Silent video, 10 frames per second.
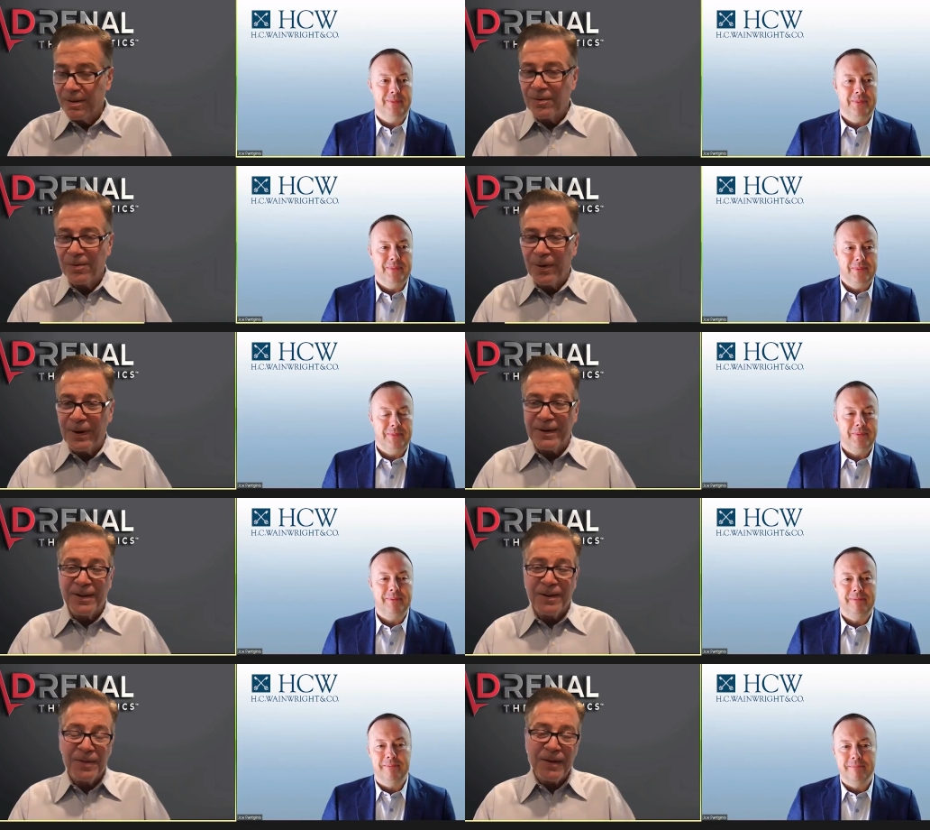Speaker 1: Great.
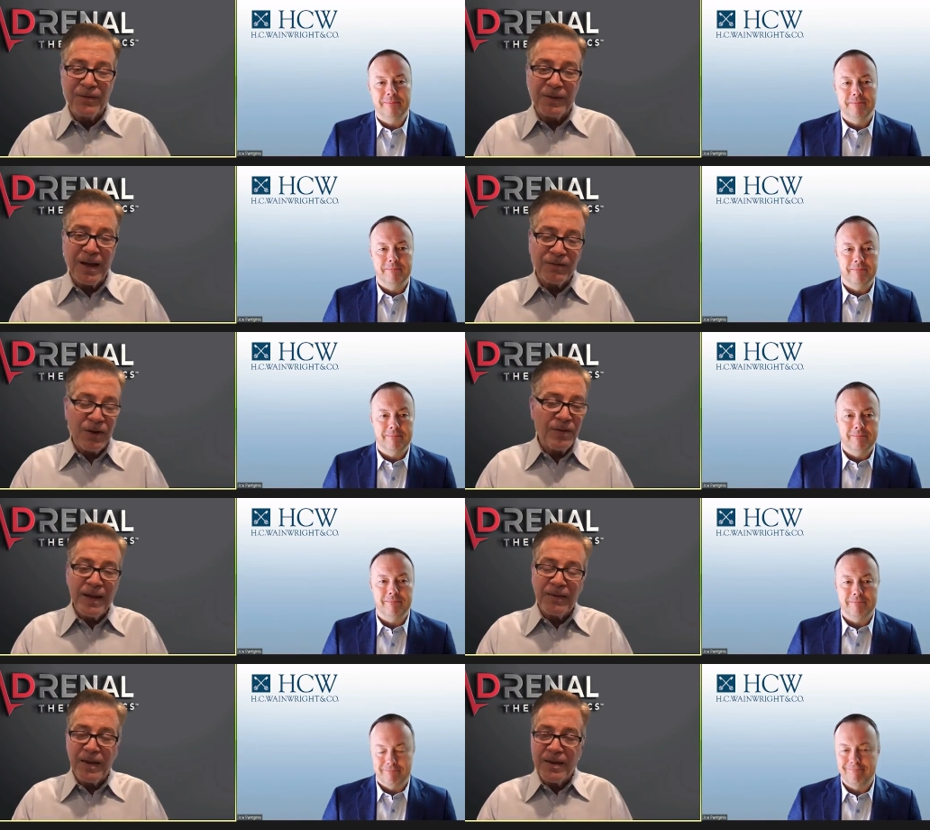Uh, thanks a lot, Joe. And
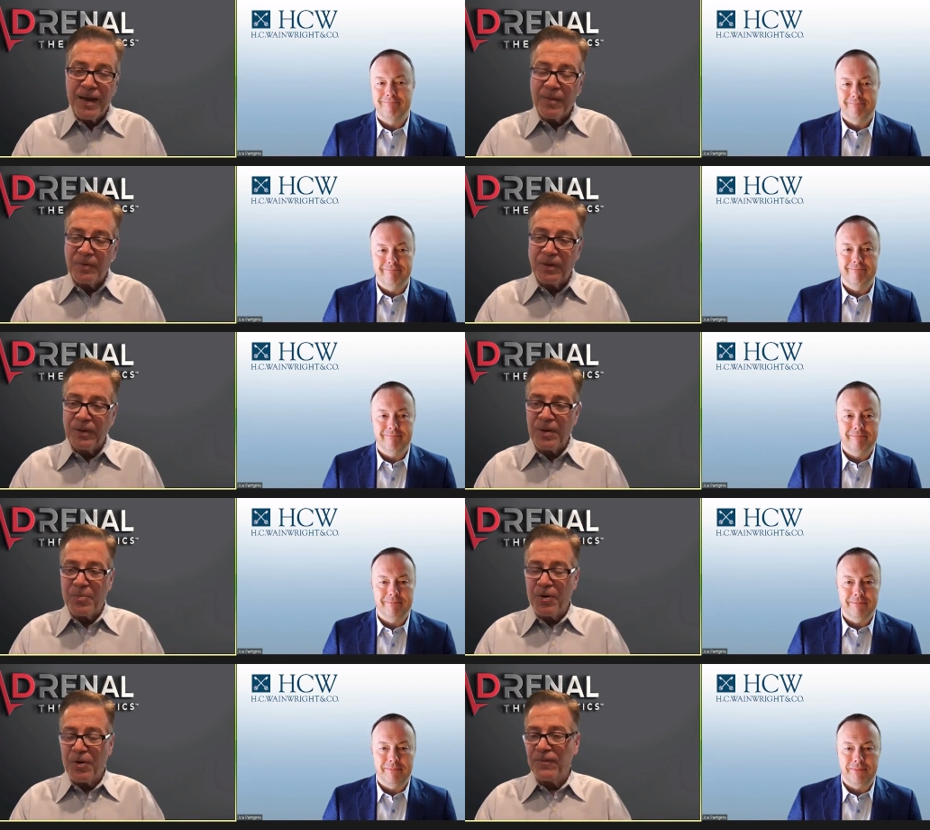that's absolutely a
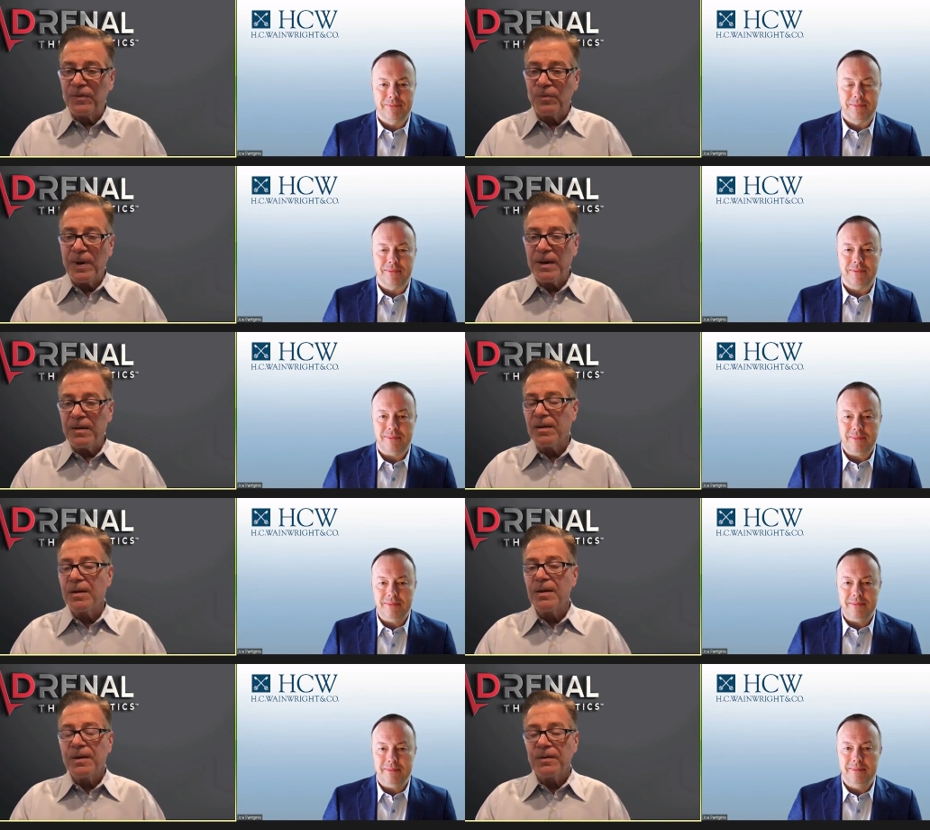perfect way
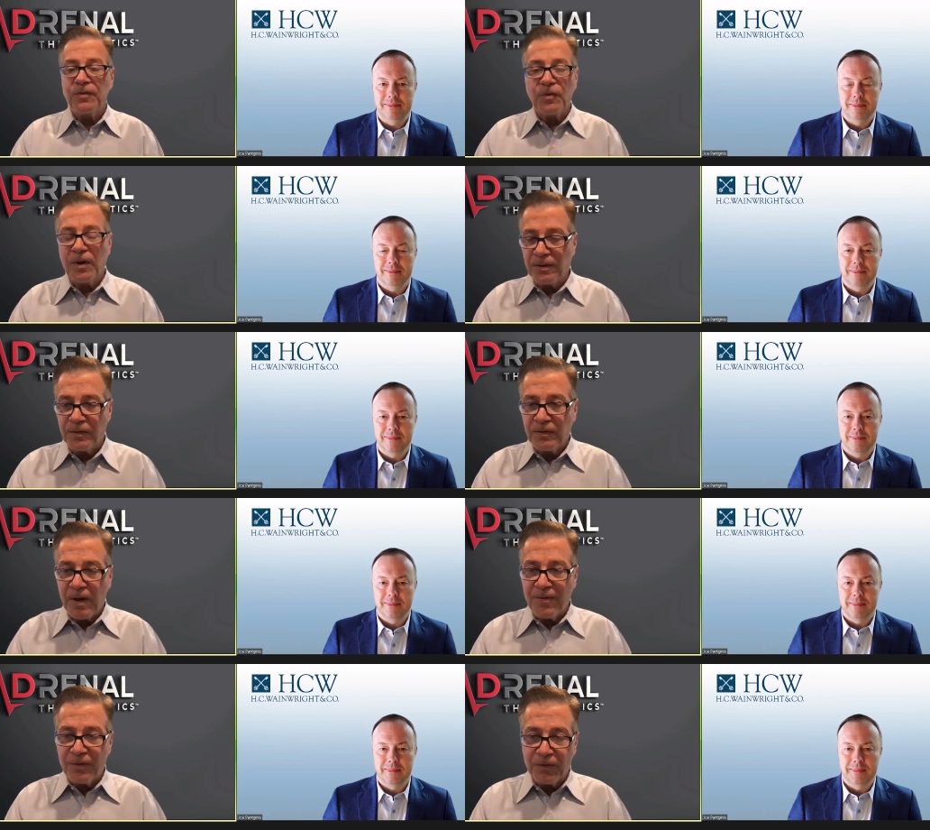to start this
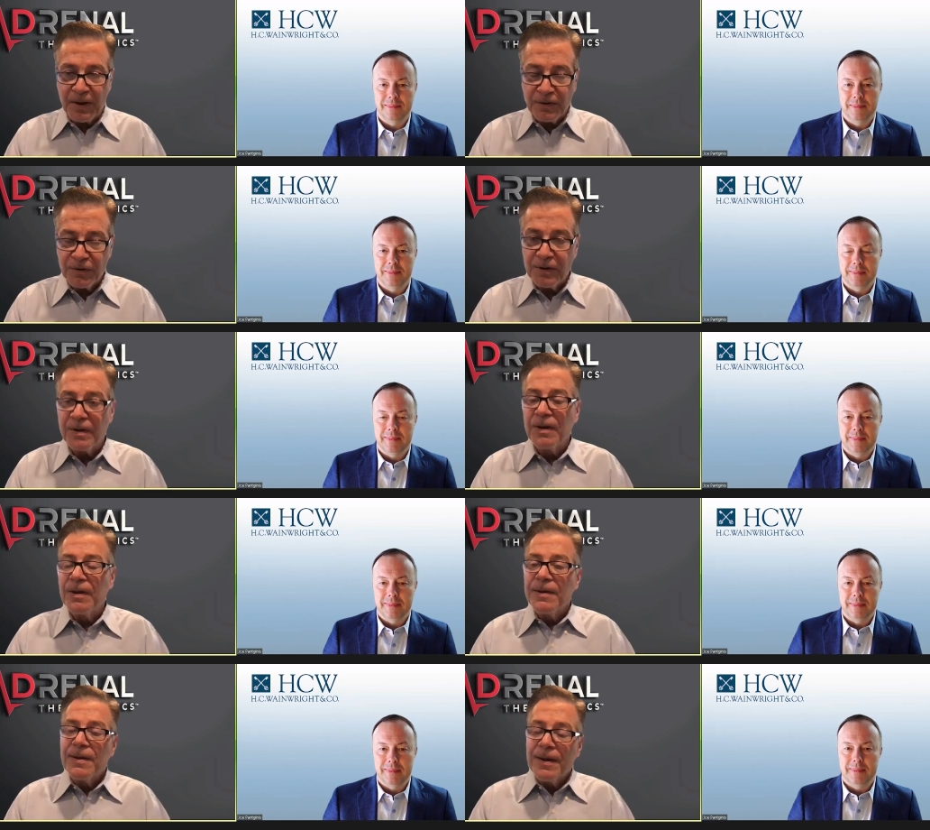conversation.
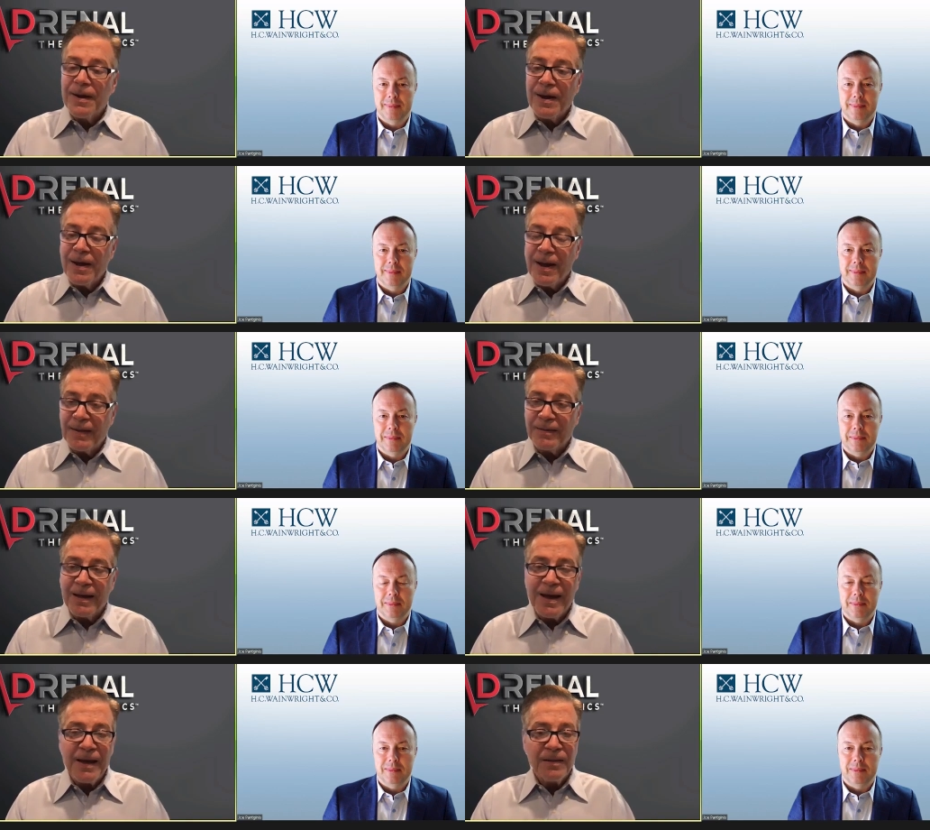Uh, at the
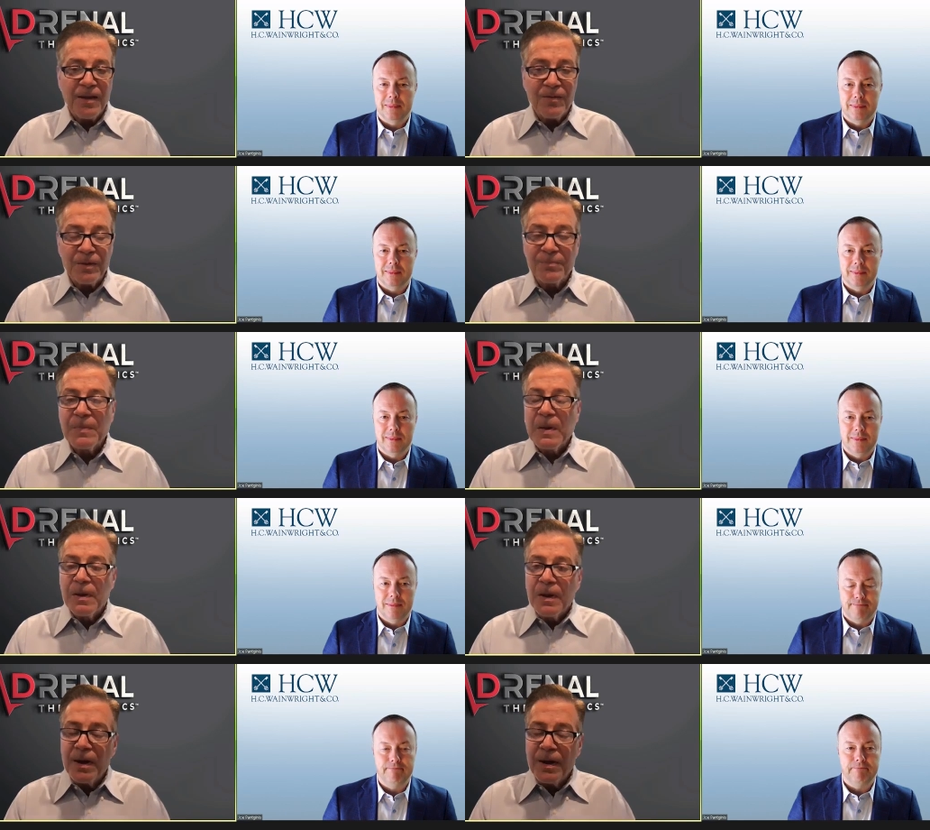high level.
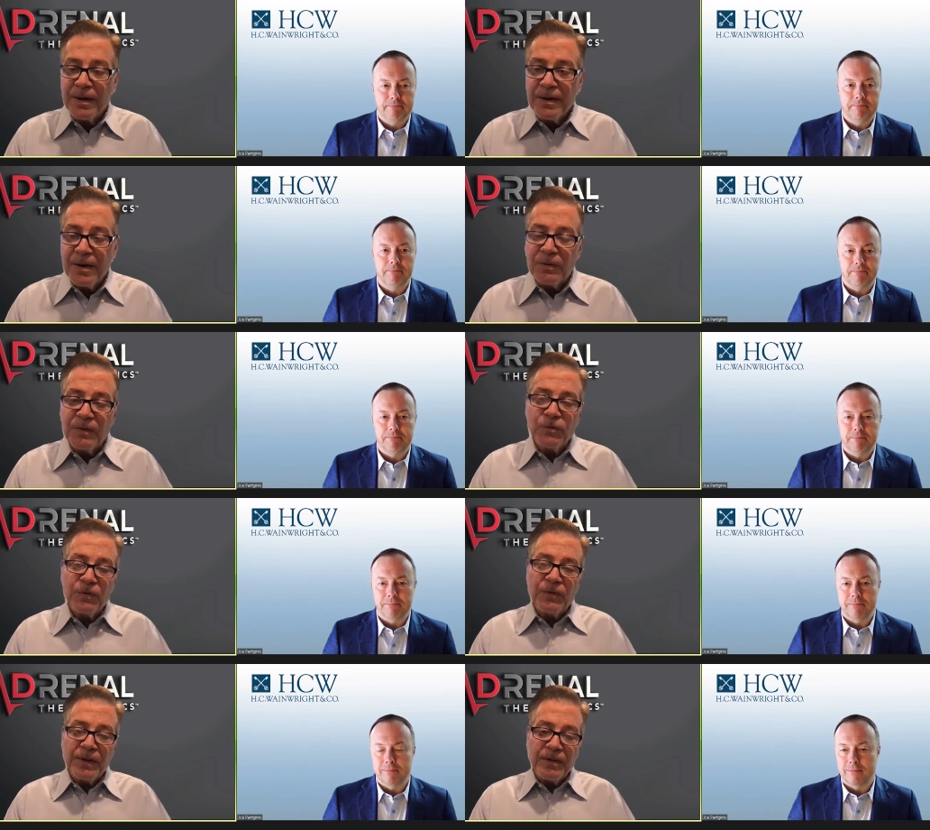Uh, you know, it's
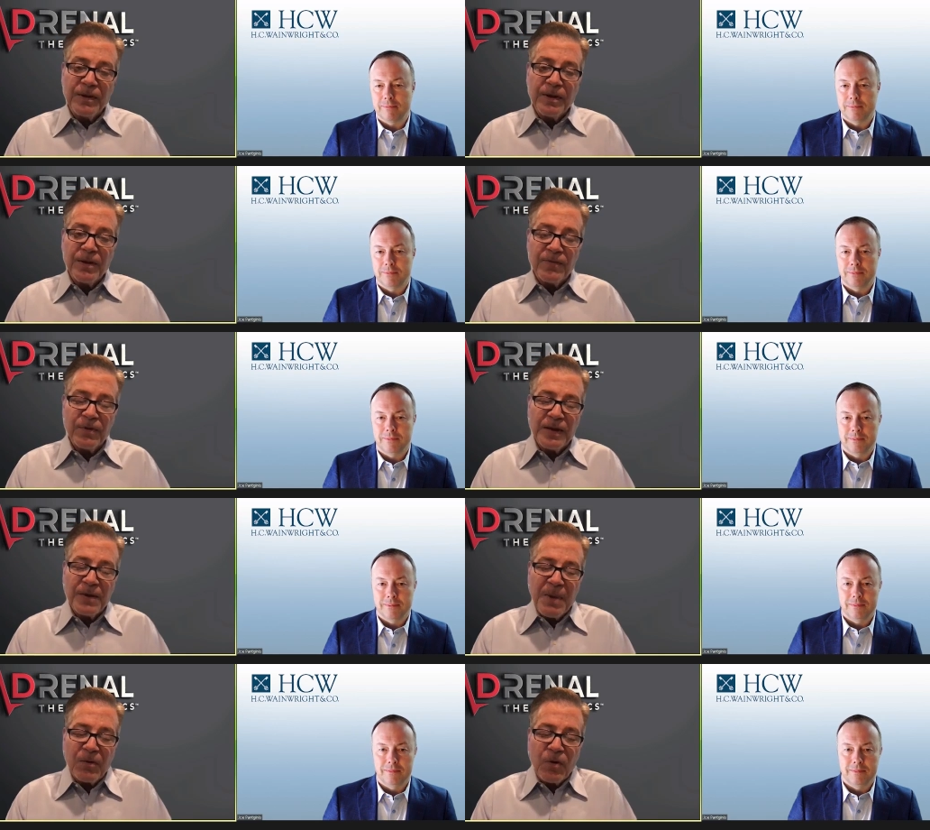interesting, if you think
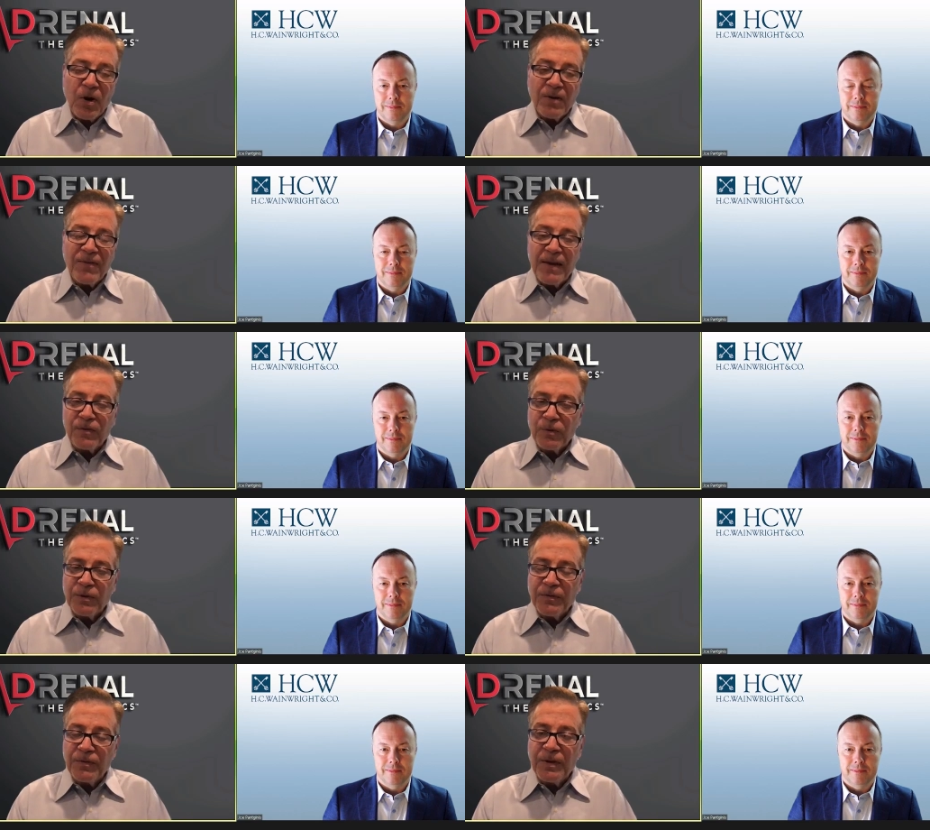about cardiovascular
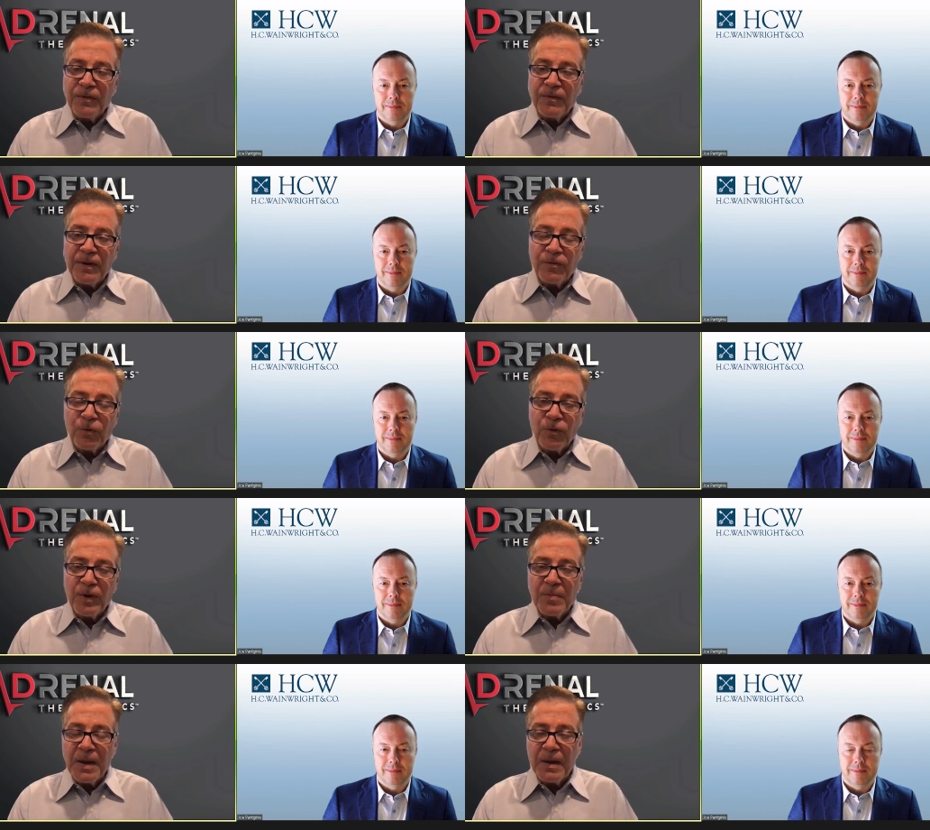disease and
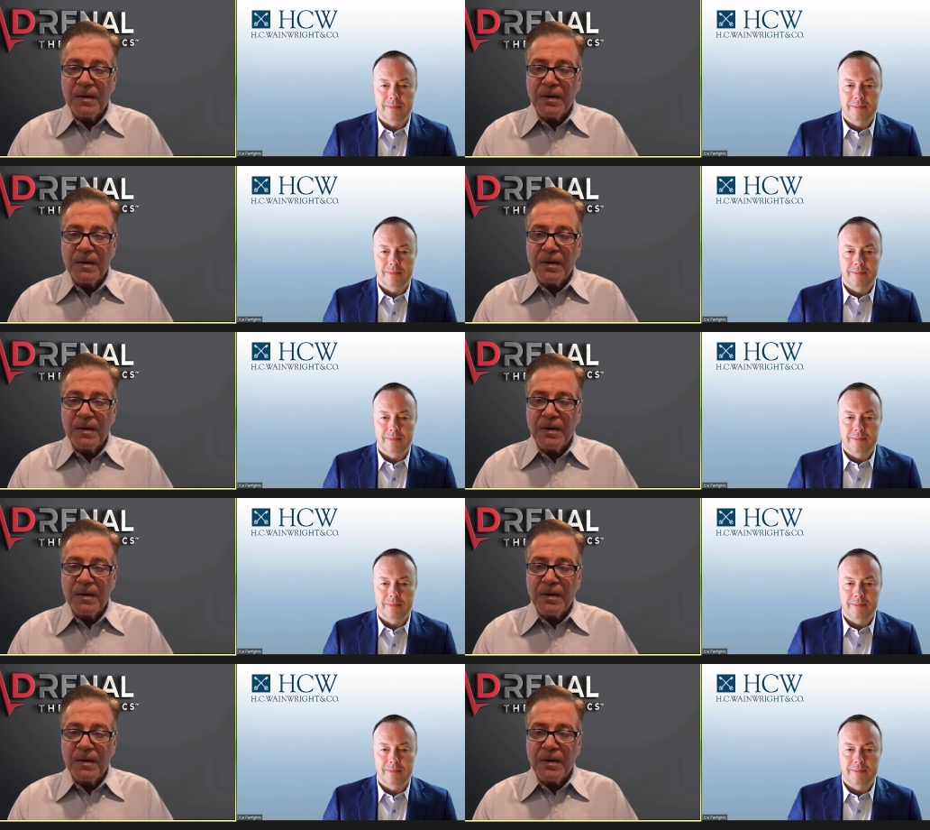treatment